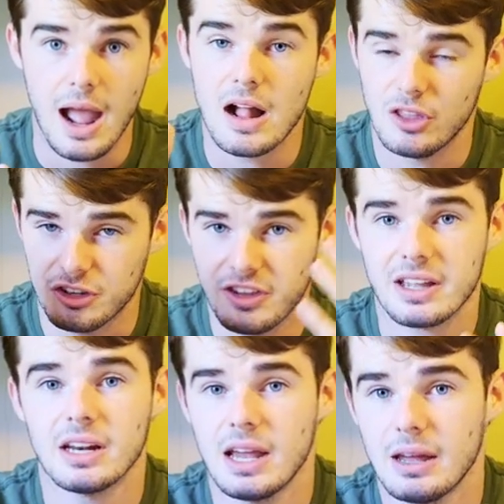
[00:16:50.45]
and the
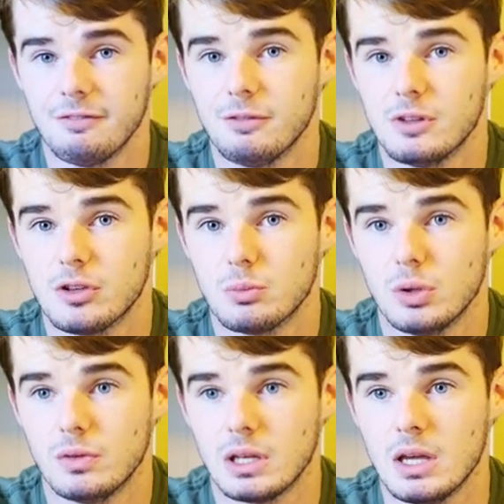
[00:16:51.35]
second half of this
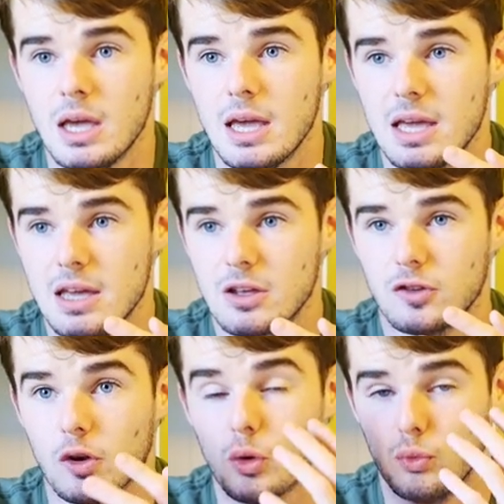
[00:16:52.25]
movie
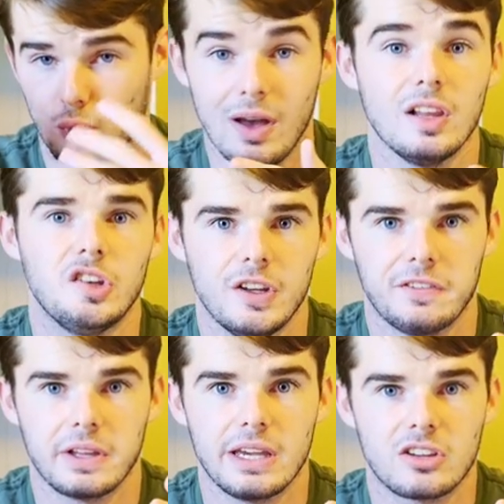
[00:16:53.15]
is
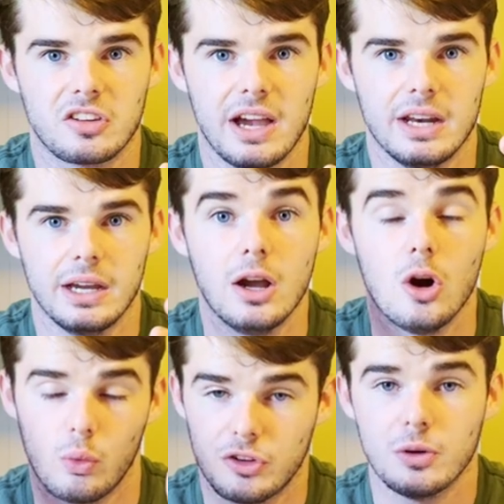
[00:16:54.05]
relatively exciting
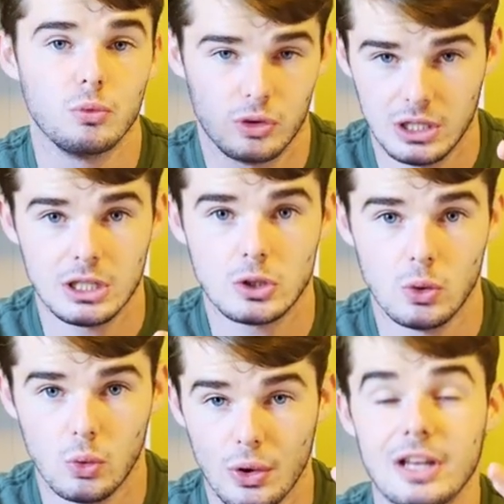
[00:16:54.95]
with some really cool,